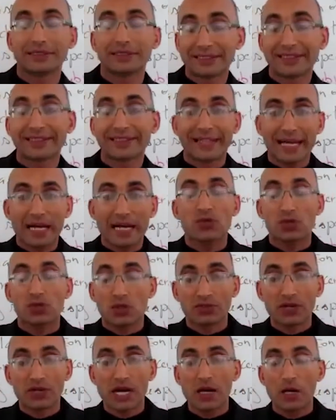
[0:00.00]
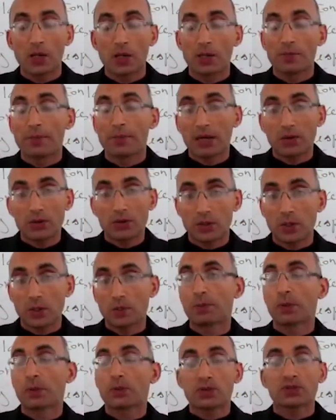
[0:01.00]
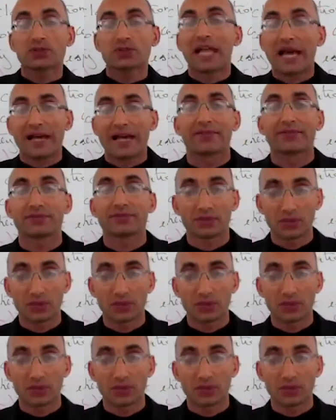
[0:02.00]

It's an account about a person's life.